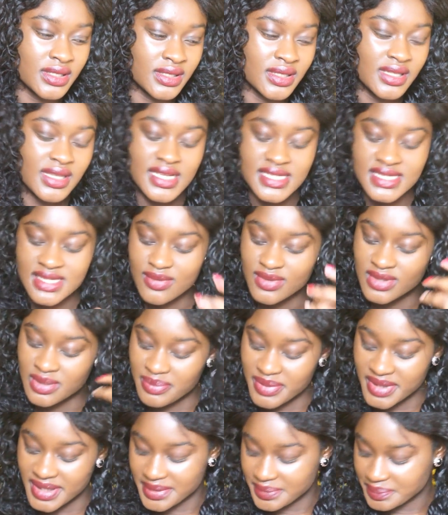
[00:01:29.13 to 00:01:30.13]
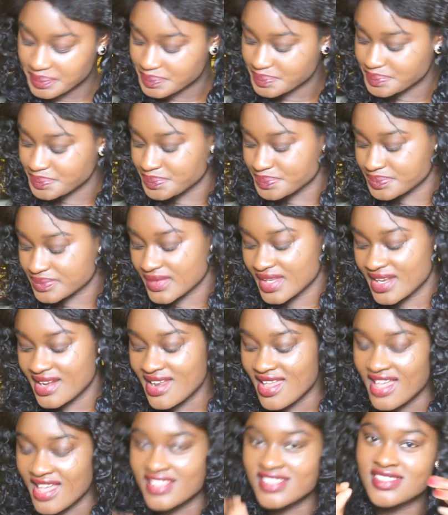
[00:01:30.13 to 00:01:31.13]
Let's start with the B.
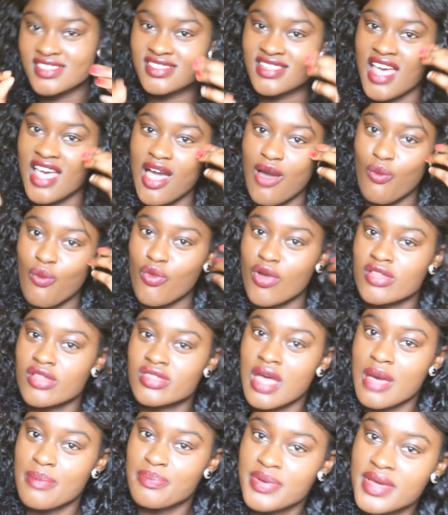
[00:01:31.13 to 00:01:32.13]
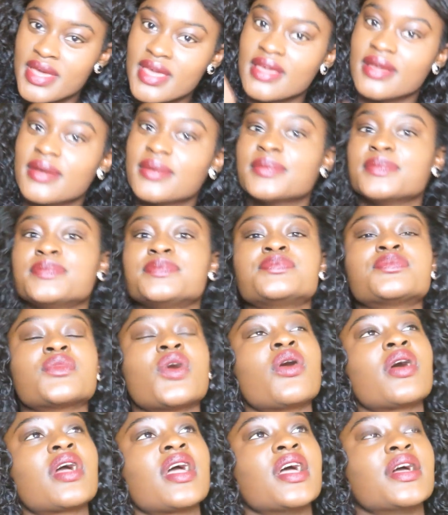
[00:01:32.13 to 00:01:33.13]
Let's start with the B.
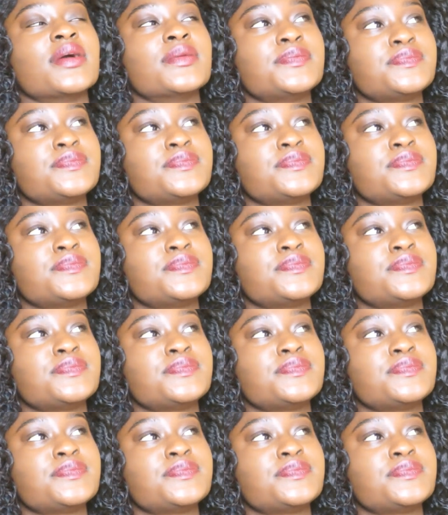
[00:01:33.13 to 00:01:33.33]
Okay.